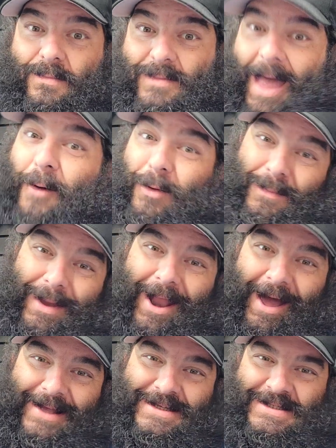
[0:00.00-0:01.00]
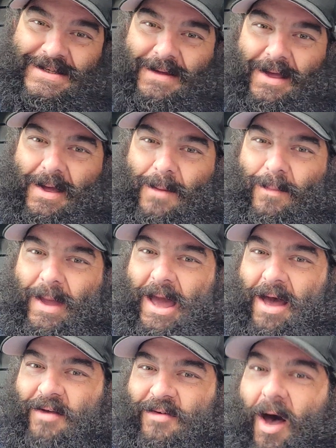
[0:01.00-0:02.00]
That would be nice.
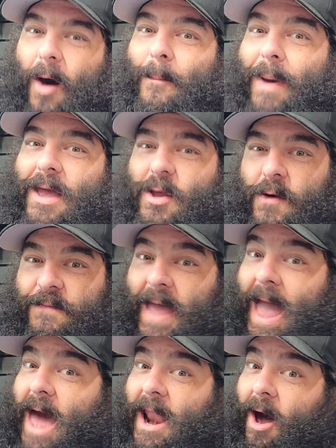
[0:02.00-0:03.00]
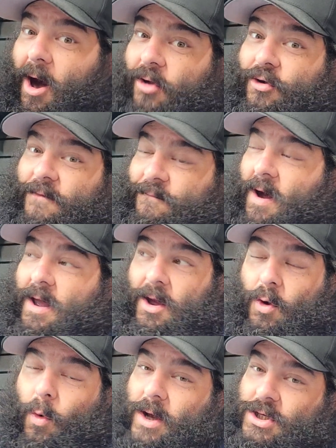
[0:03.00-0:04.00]
Because I'll bet you if they had 100
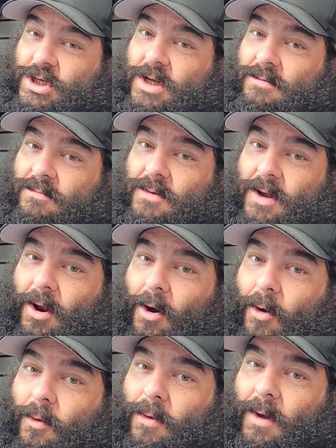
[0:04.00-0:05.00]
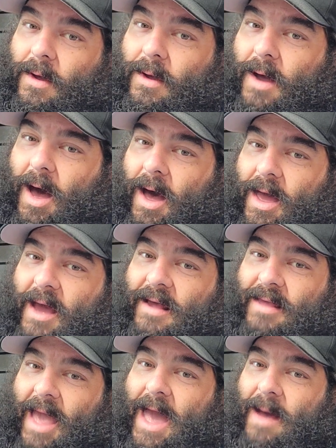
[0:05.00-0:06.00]
fucking question,
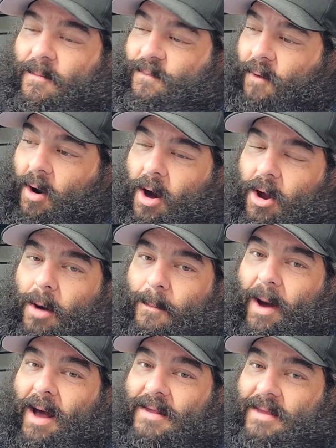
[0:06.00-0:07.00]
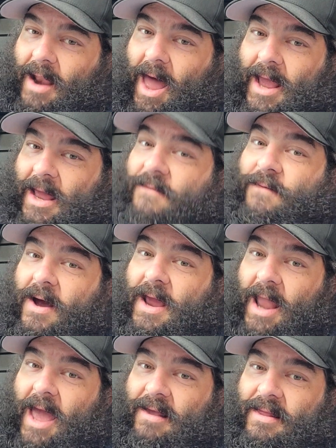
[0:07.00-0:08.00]
exam for $100 that I could
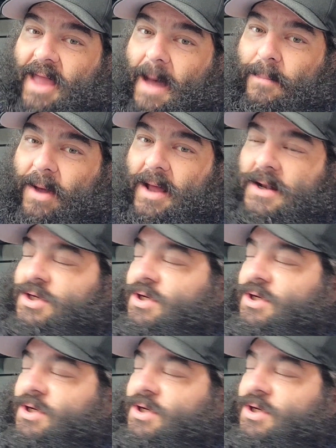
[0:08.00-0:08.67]
fucking ace that bitch.